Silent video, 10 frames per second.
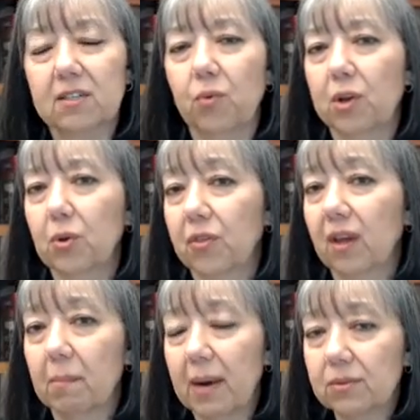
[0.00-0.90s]
of what you
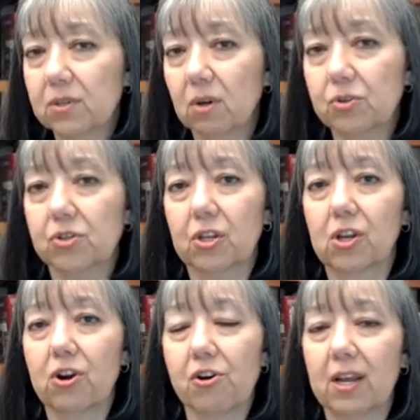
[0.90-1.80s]
think about Social
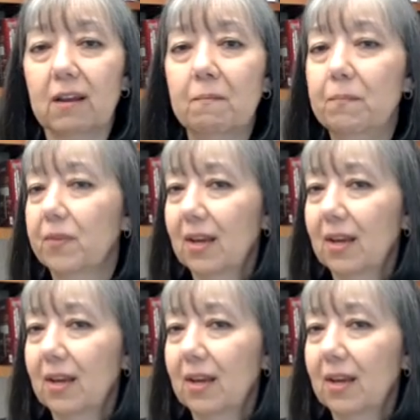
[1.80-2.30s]
Security,